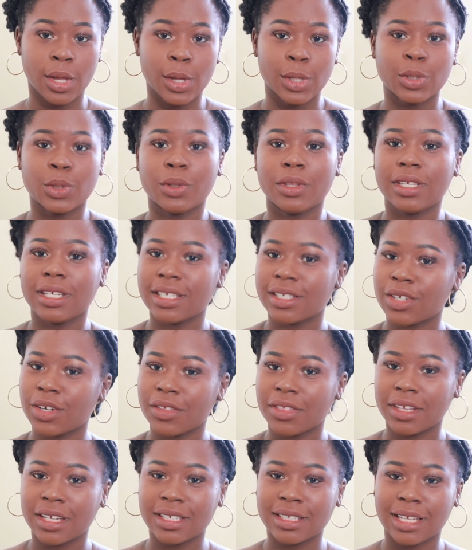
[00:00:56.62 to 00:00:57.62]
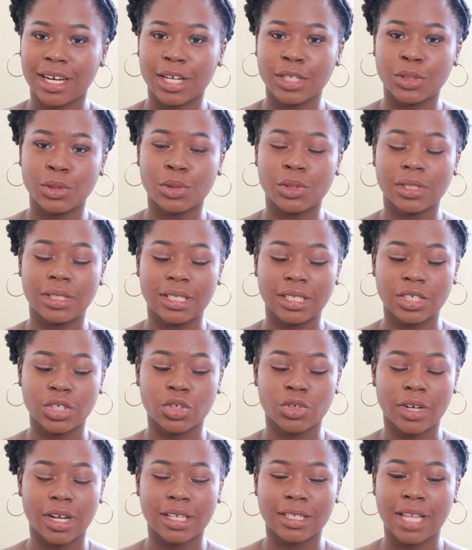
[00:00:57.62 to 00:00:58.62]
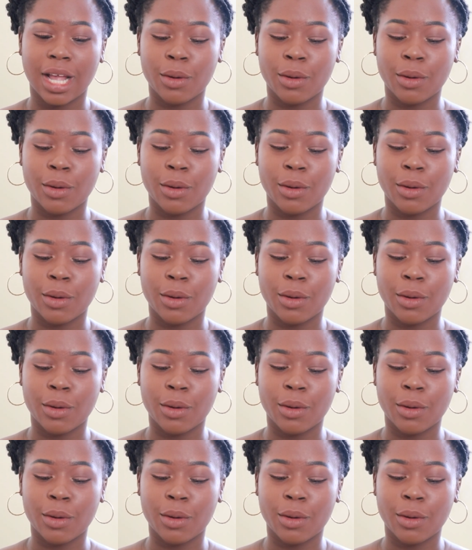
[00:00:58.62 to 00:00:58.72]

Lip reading: So these are things that I do to de-stress.